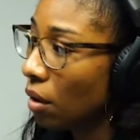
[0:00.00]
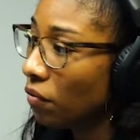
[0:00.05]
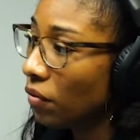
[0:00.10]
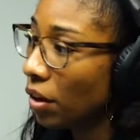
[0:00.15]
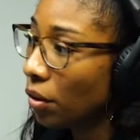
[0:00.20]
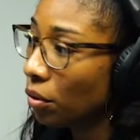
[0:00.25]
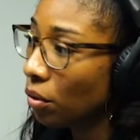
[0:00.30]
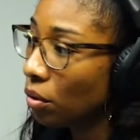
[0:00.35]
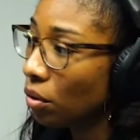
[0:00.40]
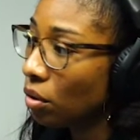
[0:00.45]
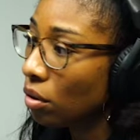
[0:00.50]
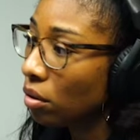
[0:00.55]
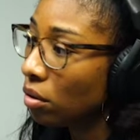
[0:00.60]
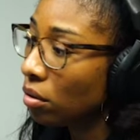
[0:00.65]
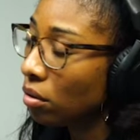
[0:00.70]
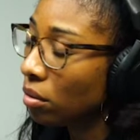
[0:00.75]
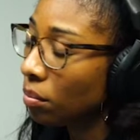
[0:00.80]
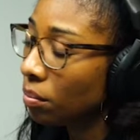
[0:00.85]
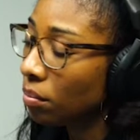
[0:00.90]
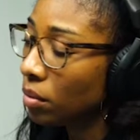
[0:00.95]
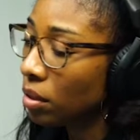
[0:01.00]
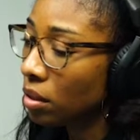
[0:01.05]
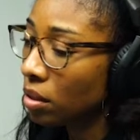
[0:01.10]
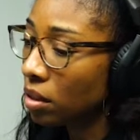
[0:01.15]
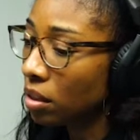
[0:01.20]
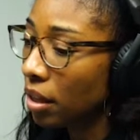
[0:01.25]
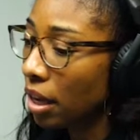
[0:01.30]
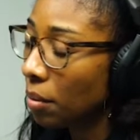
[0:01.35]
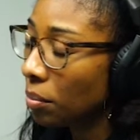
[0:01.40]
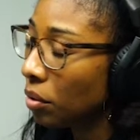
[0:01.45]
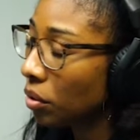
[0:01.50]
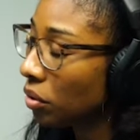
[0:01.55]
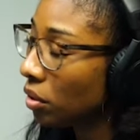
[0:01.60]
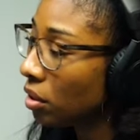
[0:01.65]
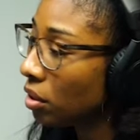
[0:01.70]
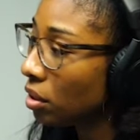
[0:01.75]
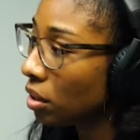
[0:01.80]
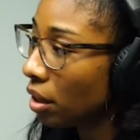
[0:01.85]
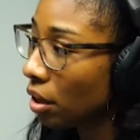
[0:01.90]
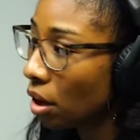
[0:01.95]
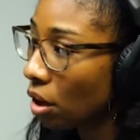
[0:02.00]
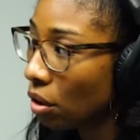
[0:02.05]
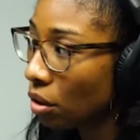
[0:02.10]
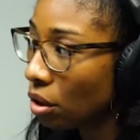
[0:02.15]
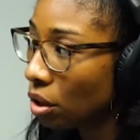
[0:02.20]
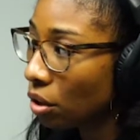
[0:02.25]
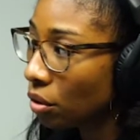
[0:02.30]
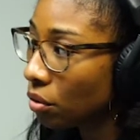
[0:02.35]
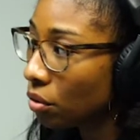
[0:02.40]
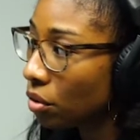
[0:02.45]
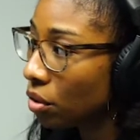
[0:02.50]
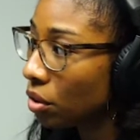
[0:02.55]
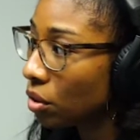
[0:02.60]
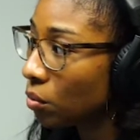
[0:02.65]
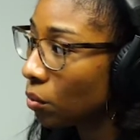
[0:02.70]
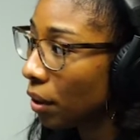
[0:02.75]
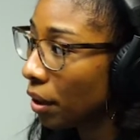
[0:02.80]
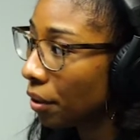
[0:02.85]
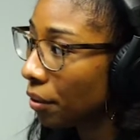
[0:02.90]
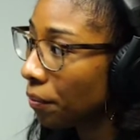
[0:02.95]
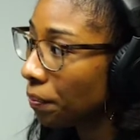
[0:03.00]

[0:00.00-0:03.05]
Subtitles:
Federal and state buildings, they all closed as well.